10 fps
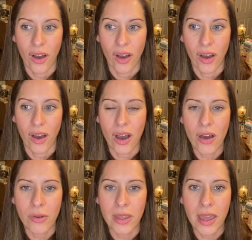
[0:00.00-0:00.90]
oh
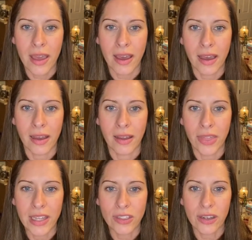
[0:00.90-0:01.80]
yeah, they
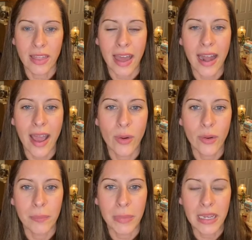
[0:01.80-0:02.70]
took that
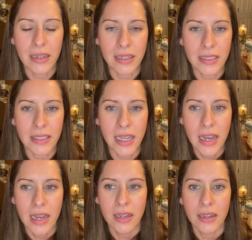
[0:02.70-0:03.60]
out because
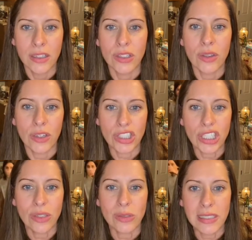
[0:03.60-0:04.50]
she
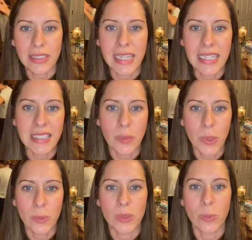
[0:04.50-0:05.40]
used to say someone
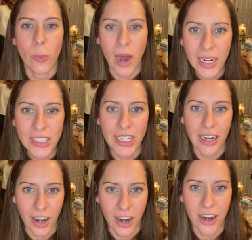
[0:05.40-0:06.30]
was watching
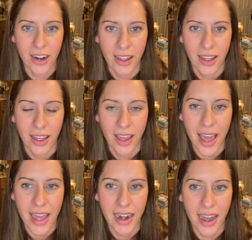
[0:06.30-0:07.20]
her.
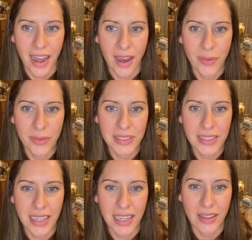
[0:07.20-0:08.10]
And I was
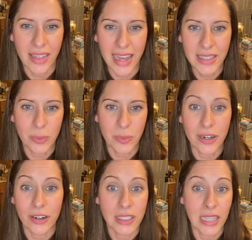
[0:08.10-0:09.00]
like, that's weird,
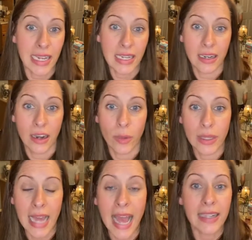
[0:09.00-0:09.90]
because I didn't know at
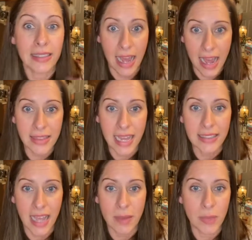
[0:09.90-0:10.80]
that
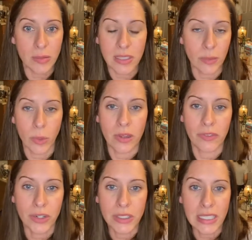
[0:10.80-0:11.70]
time. That was like one of the
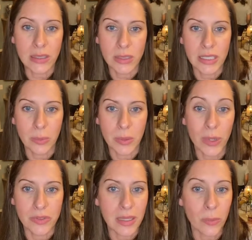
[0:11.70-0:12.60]
first things we did when we
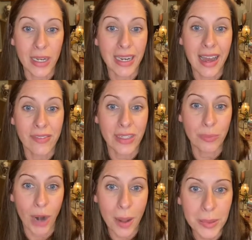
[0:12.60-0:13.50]
moved in. We didn't have any
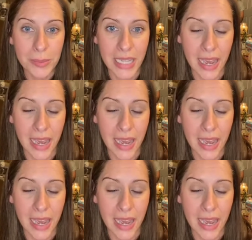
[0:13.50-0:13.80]
problems yet.